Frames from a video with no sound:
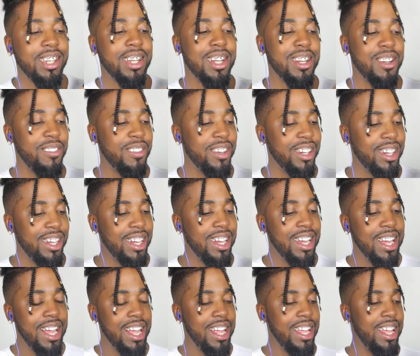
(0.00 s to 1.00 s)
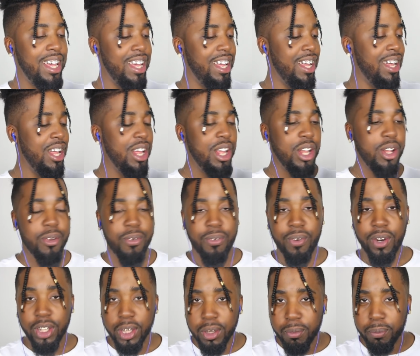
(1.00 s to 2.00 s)
and stuff, but yeah, the
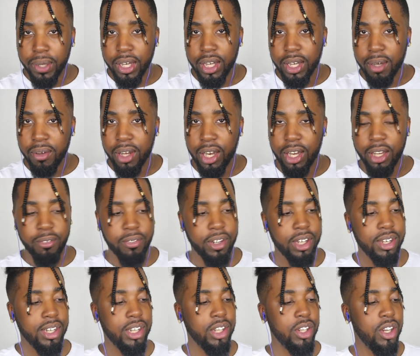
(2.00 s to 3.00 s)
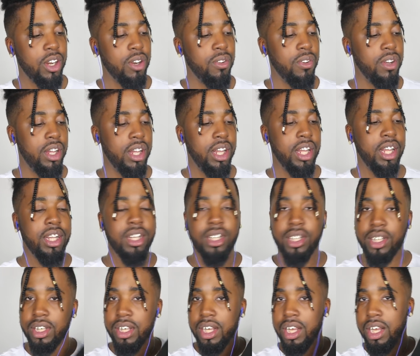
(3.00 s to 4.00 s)
first pickup that I'm about to start with
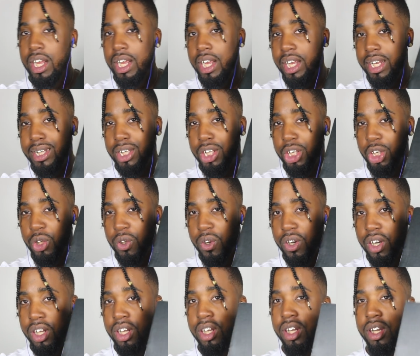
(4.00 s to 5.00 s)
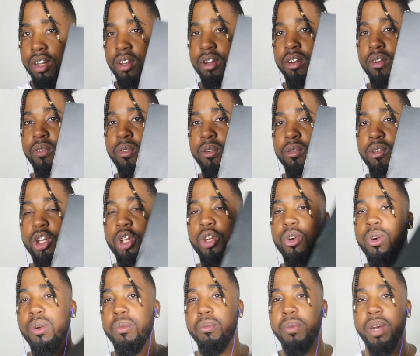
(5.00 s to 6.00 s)
is a Jordan from the
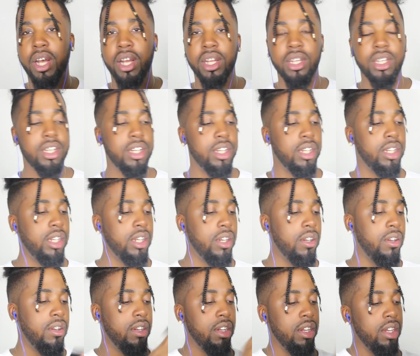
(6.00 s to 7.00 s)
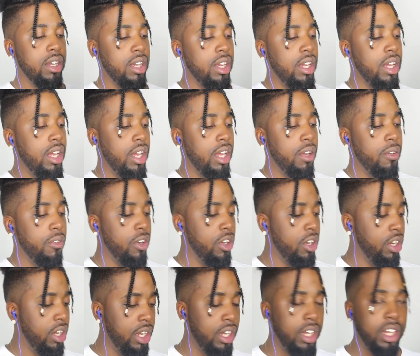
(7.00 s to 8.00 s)
Jordan box. So I'm
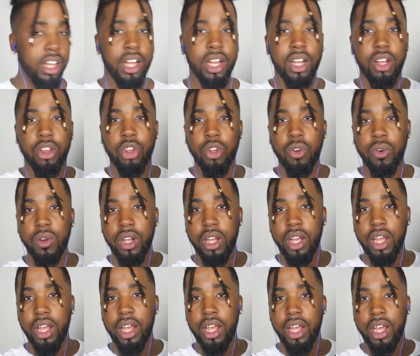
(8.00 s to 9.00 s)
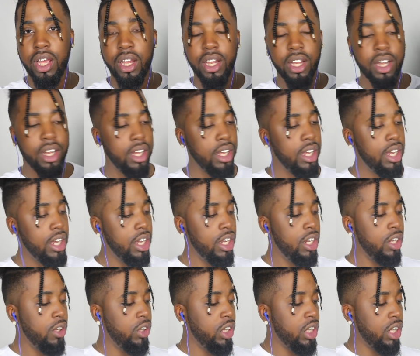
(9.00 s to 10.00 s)
getting to it and
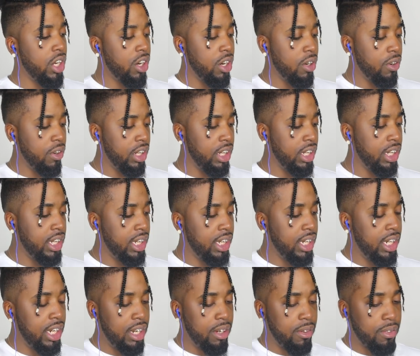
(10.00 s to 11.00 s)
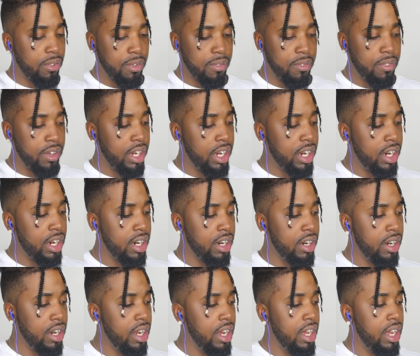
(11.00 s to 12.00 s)
you should already see it from
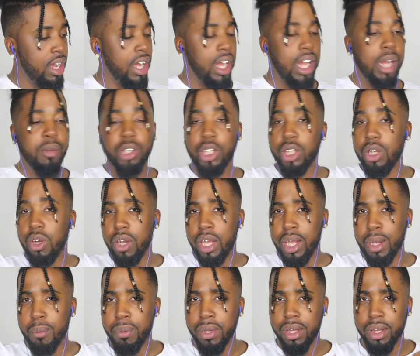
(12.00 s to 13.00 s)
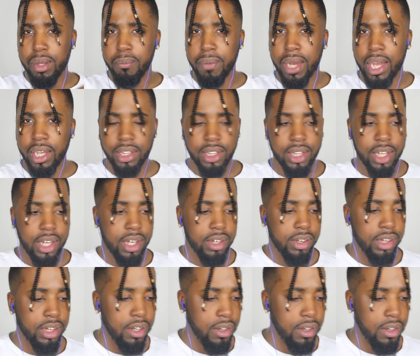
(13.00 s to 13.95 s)
there. I'm just going ahead and put the box down.